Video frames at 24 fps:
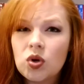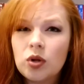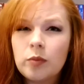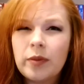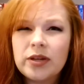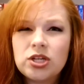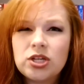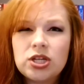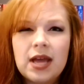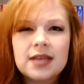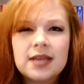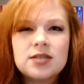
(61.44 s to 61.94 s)
but
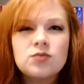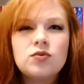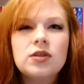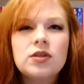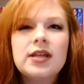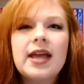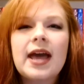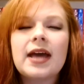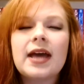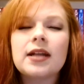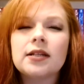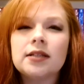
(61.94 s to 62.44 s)
she hasn't really
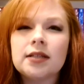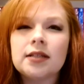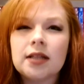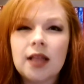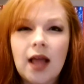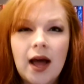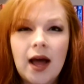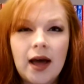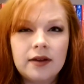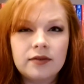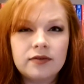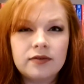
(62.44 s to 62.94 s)
had a
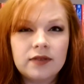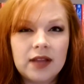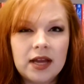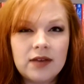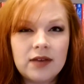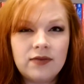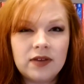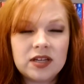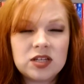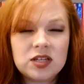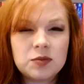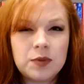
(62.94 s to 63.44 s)
lot of
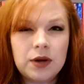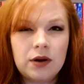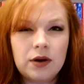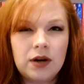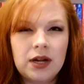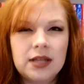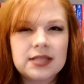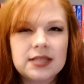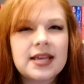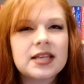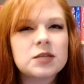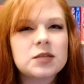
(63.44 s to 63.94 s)
life
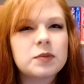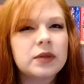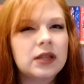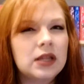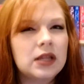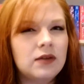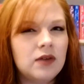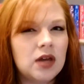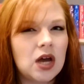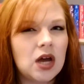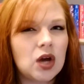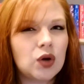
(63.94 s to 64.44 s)
experience, has been
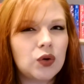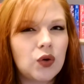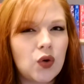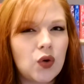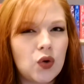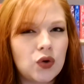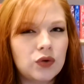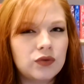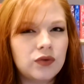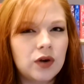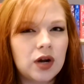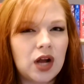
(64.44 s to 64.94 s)
living on her own
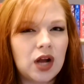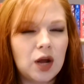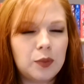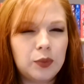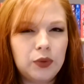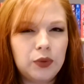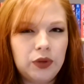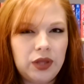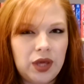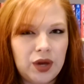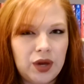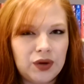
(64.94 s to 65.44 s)
for a couple
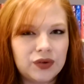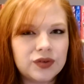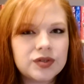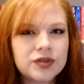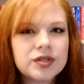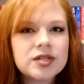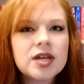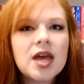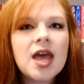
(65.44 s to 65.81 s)
years.